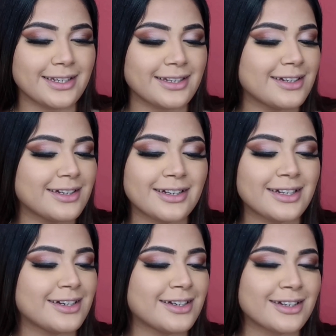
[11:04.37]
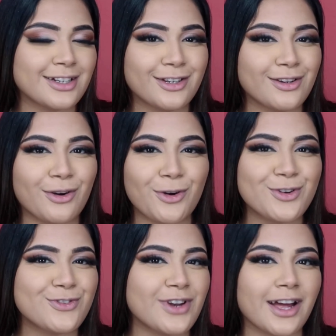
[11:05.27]
glow flush
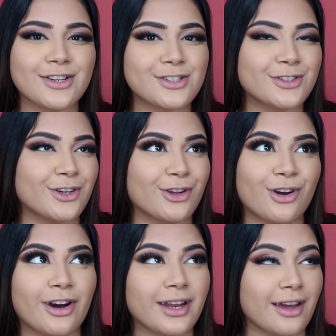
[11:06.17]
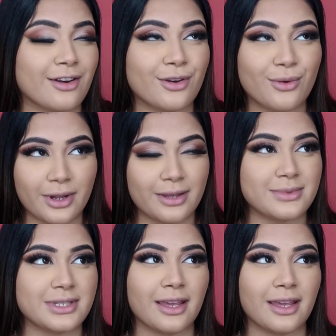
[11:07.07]
going on. I don't know what I'm saying by this point.